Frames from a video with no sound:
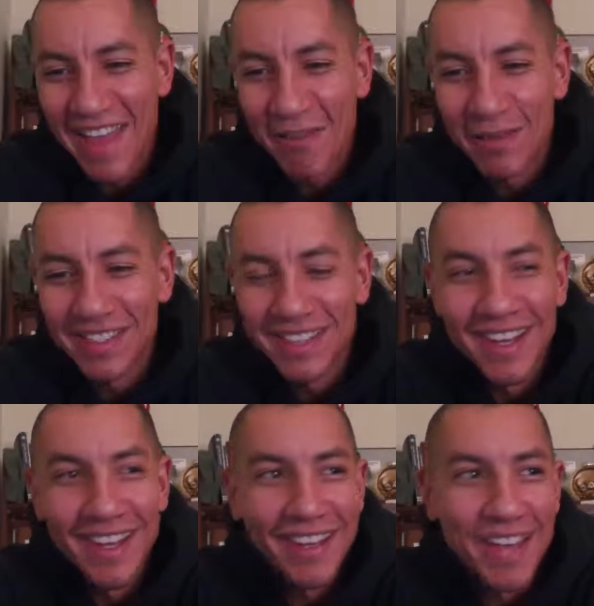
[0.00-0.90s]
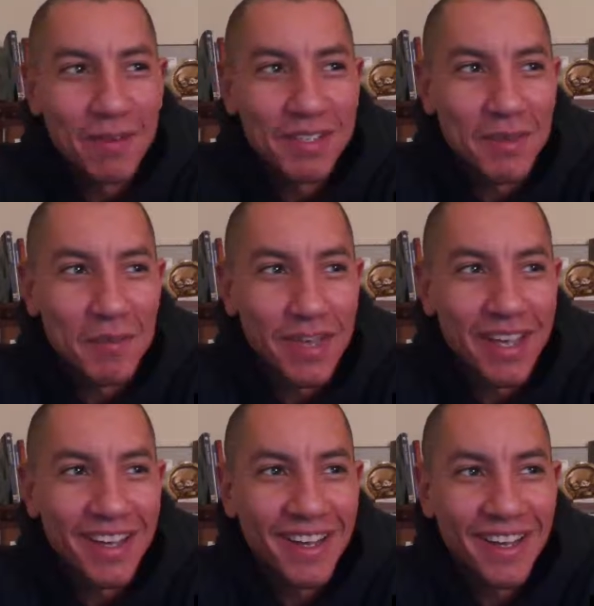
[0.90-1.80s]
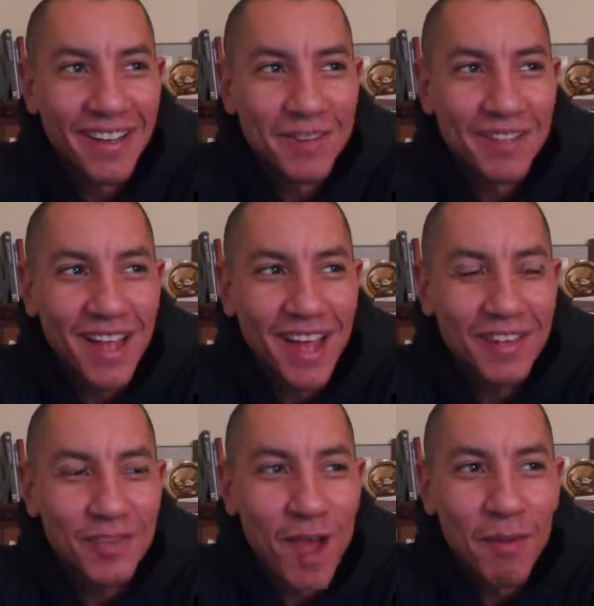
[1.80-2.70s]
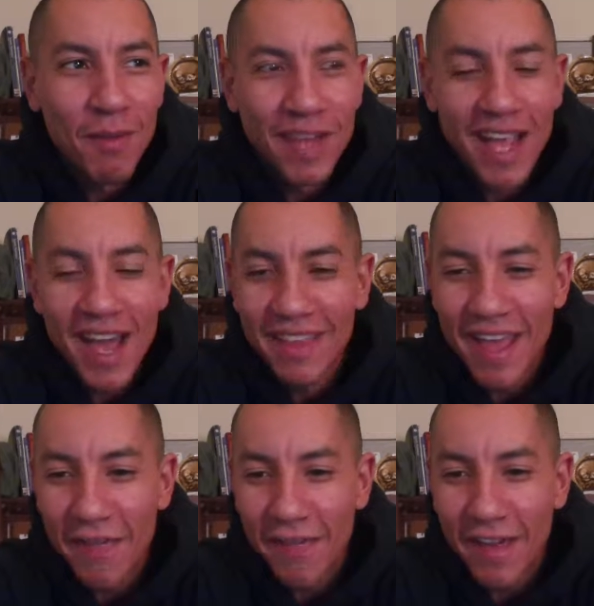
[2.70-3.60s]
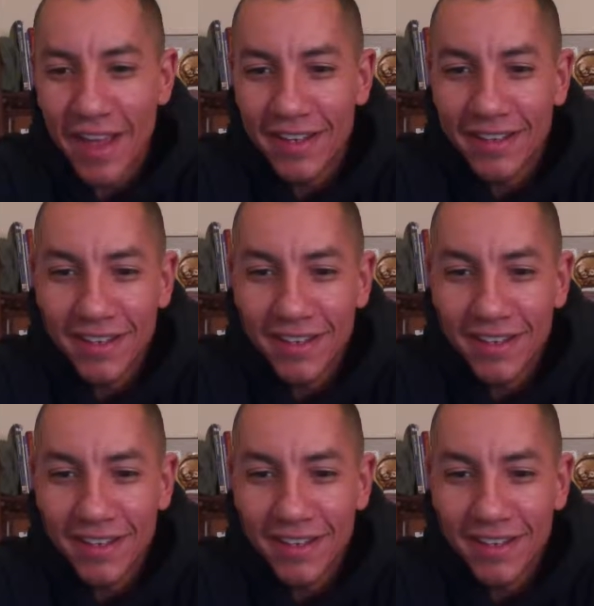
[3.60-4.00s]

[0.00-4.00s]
was a big. There was a lot of drama behind that fight,